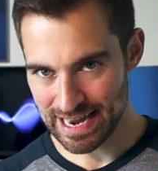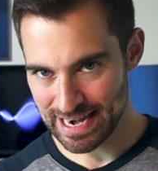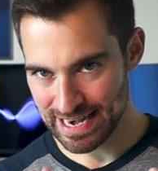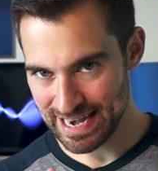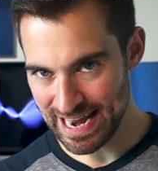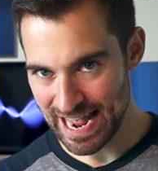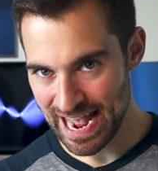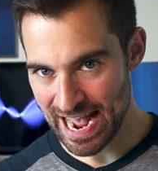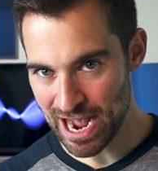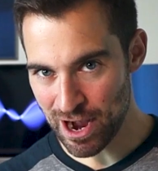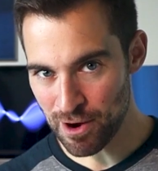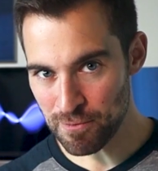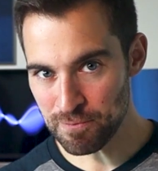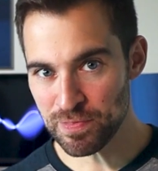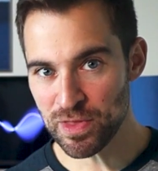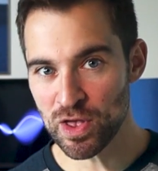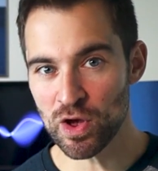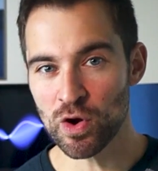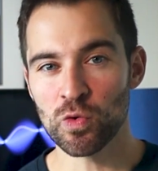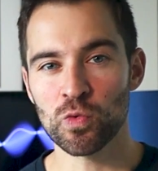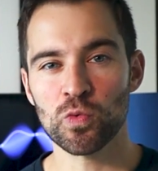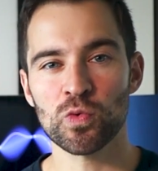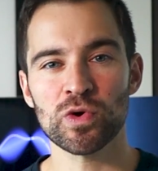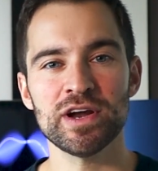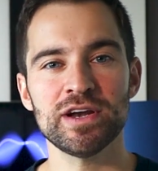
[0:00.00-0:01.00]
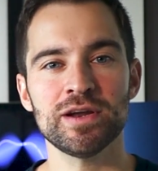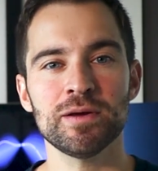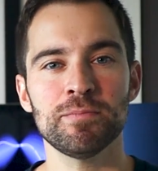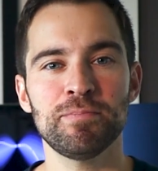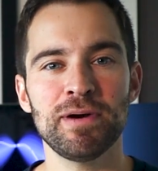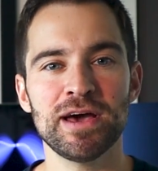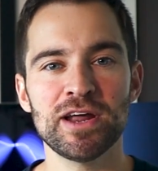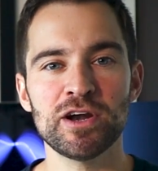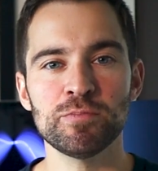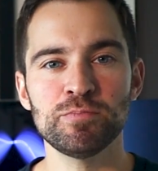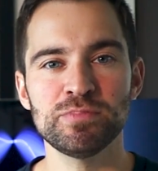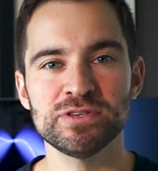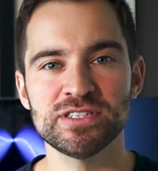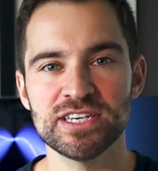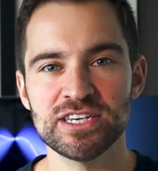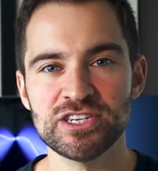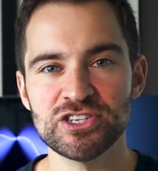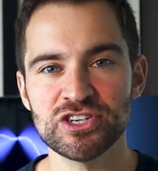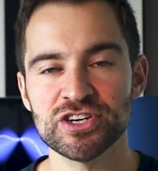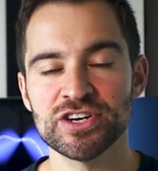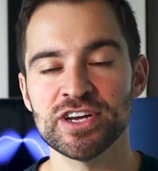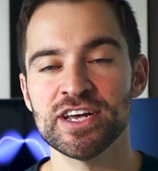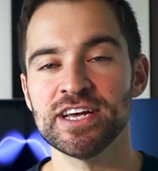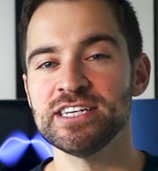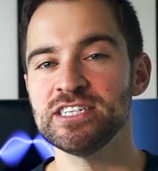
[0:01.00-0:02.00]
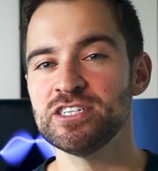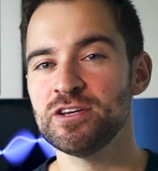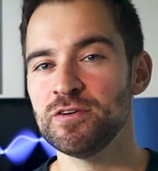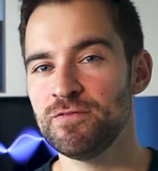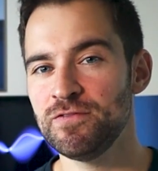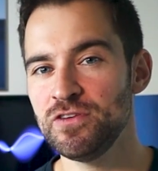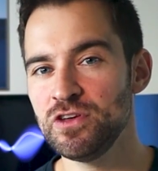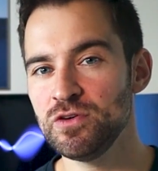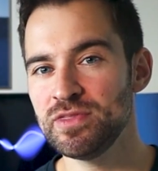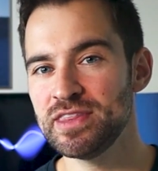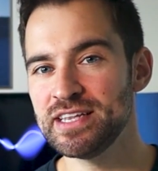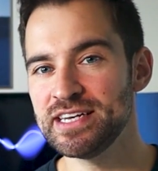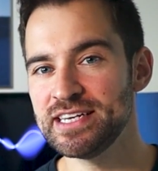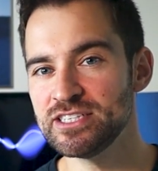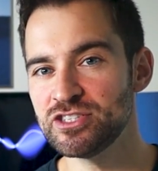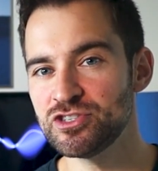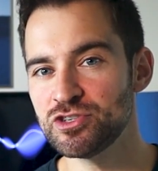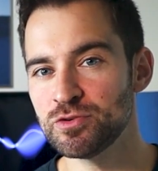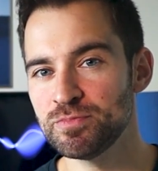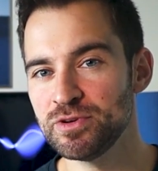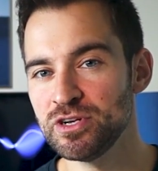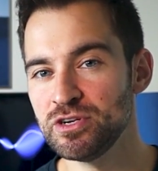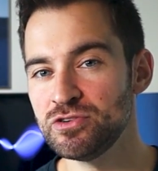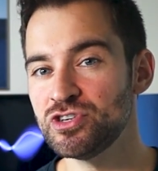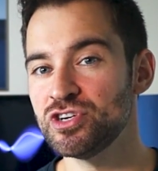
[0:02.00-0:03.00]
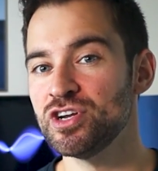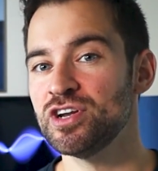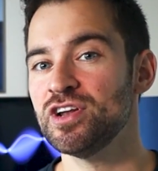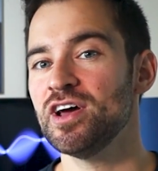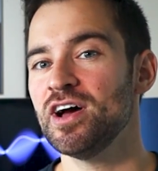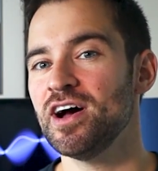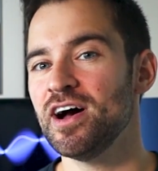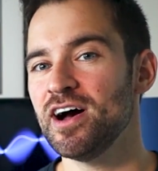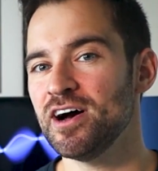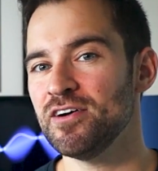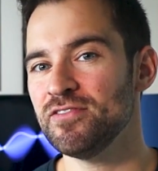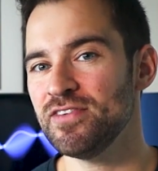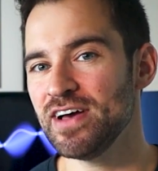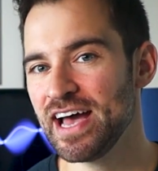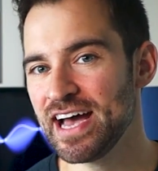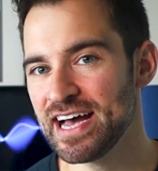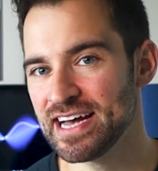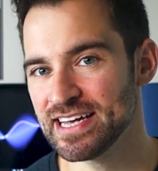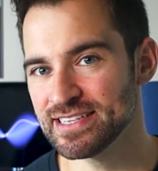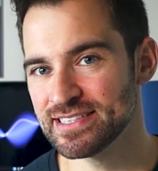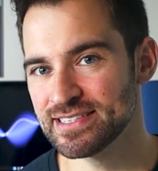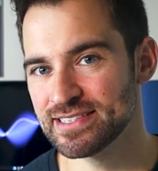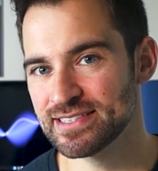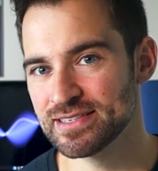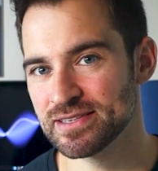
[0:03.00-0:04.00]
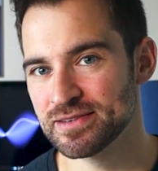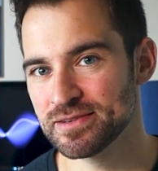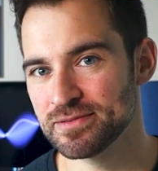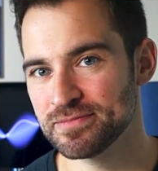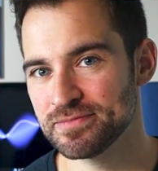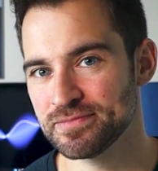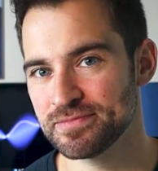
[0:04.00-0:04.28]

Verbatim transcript: Now, we're in a better position to view the distribution of s.